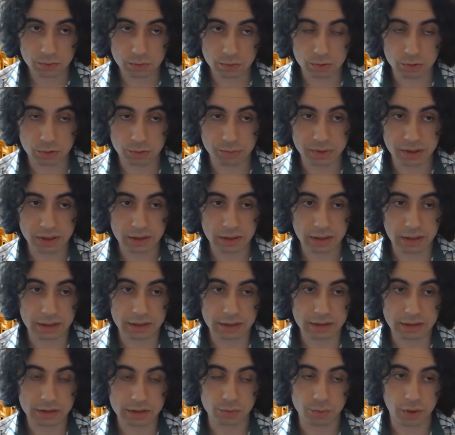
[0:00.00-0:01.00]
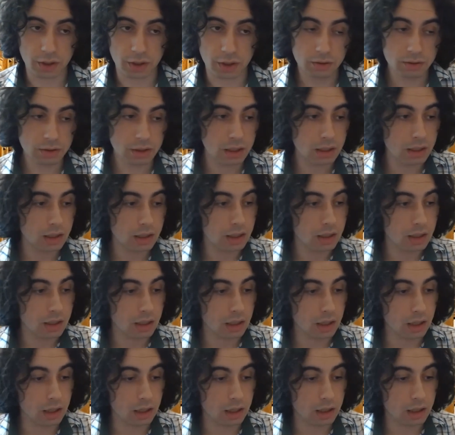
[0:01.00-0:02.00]
Urumia Lake as well.
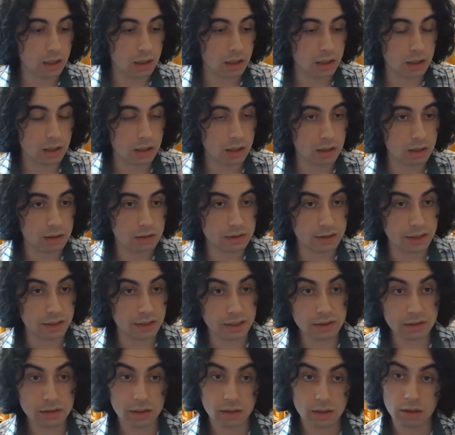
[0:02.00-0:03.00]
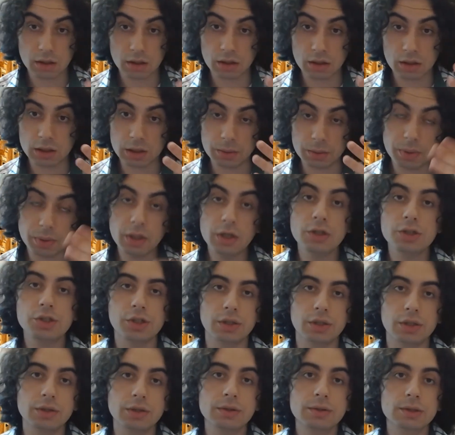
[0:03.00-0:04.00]
Then there are the
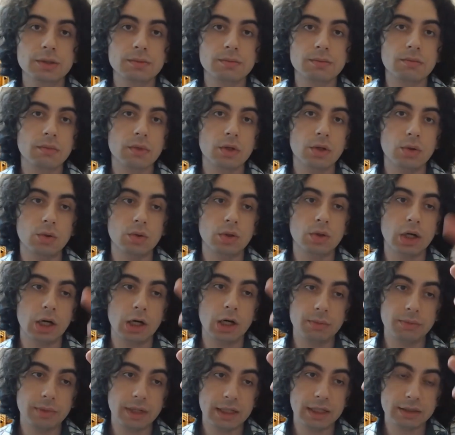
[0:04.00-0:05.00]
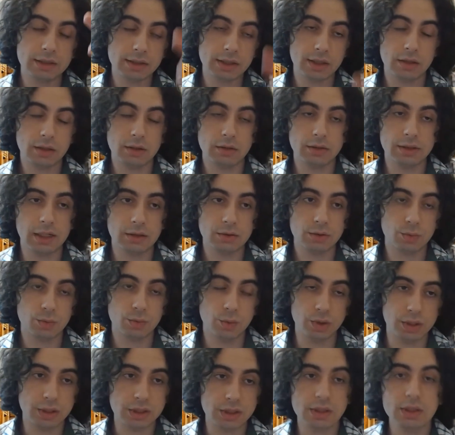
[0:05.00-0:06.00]
Persians, who come and settle down
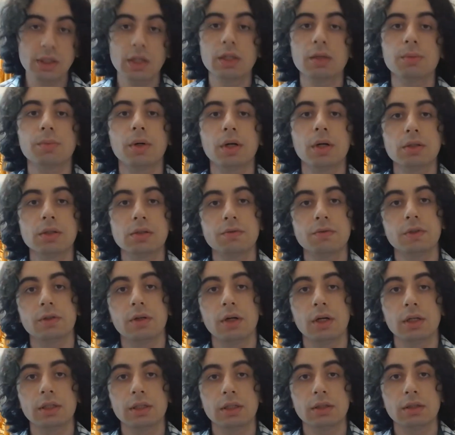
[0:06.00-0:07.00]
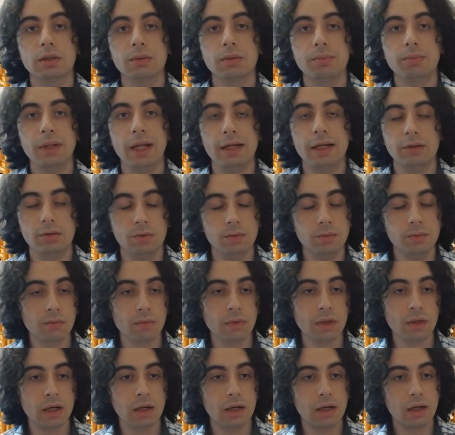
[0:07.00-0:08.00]
toward the southern parts of the Iranian plateau.
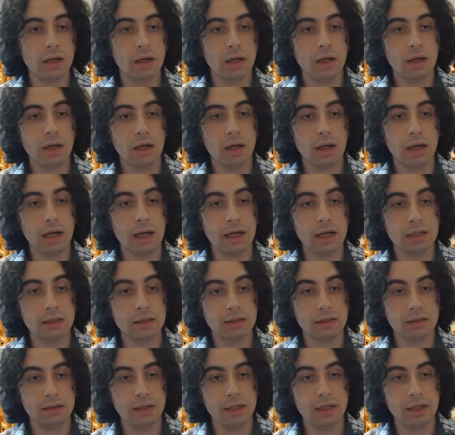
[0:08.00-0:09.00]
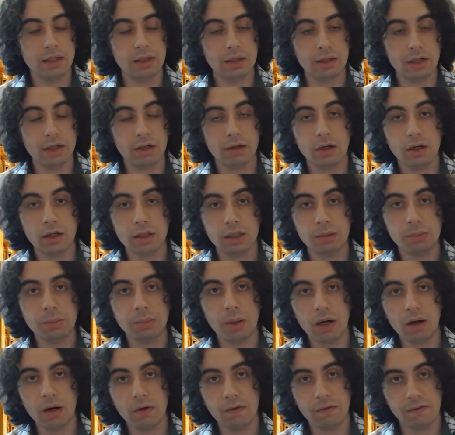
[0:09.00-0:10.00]
And then there are the
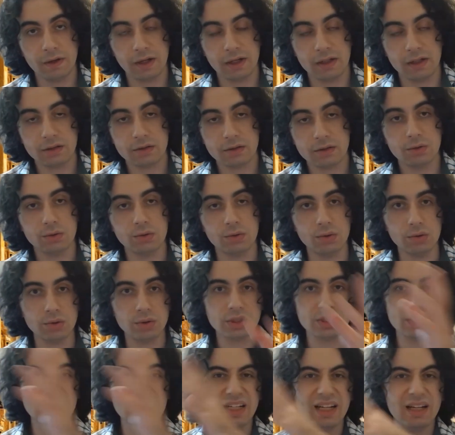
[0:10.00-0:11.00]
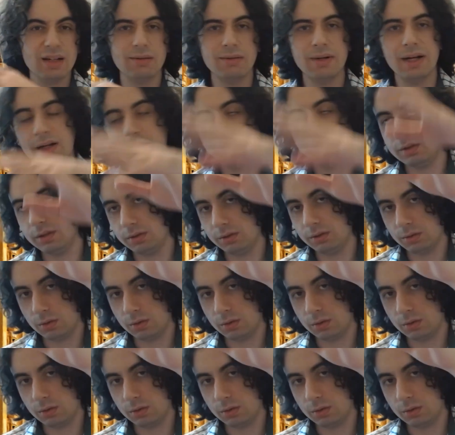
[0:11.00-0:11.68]
Parthians, who stay around the